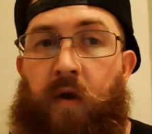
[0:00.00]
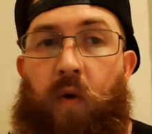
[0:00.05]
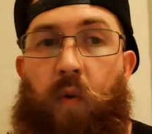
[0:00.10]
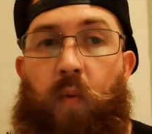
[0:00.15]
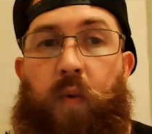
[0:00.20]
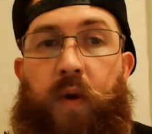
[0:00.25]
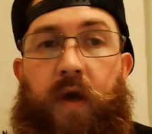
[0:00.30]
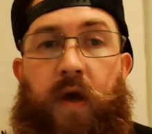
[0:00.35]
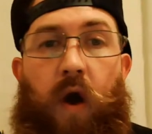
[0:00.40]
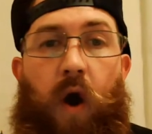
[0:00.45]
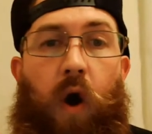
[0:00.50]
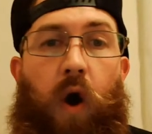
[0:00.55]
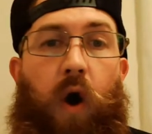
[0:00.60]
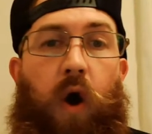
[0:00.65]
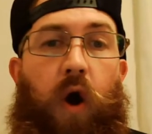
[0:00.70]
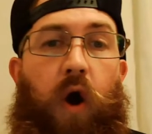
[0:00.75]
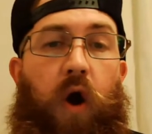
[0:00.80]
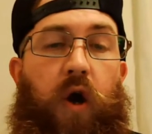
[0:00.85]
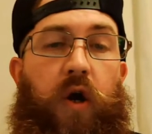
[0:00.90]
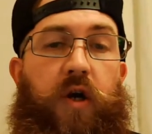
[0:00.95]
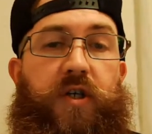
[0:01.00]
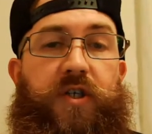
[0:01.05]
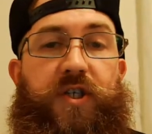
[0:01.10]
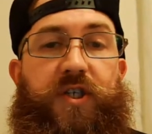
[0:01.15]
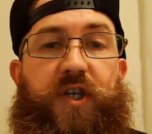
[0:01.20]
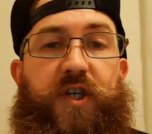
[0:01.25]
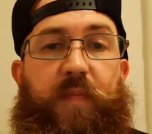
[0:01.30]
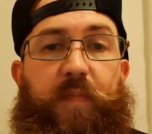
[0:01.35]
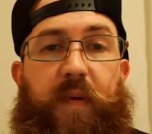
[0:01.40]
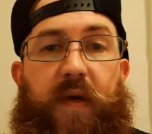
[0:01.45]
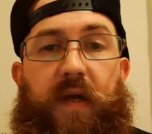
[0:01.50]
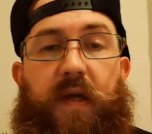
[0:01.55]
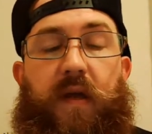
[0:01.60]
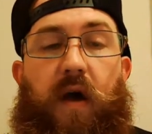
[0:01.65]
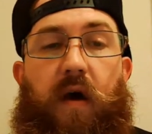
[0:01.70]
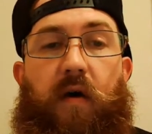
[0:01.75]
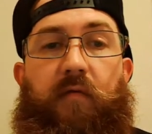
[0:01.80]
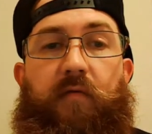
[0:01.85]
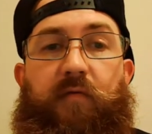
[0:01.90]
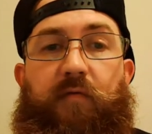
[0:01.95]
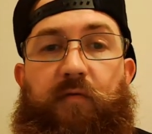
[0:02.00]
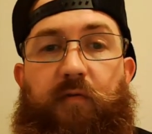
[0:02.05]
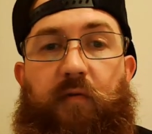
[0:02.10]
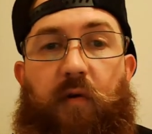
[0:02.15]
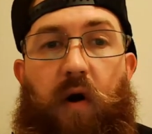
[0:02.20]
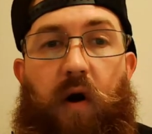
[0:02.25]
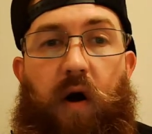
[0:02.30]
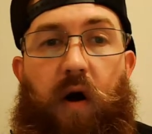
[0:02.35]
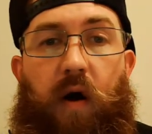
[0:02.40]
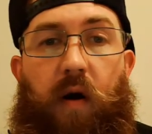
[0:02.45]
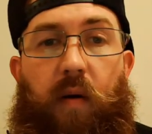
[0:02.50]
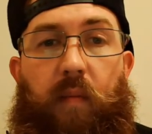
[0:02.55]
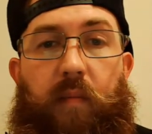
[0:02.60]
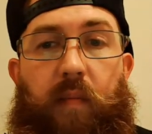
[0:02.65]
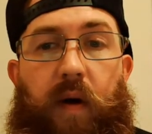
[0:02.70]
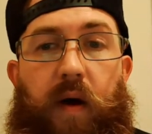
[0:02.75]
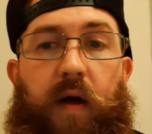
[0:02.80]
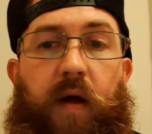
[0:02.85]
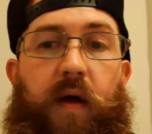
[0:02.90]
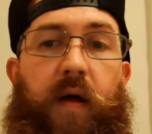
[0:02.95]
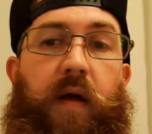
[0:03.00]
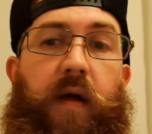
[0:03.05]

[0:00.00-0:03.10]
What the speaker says: we are shipping from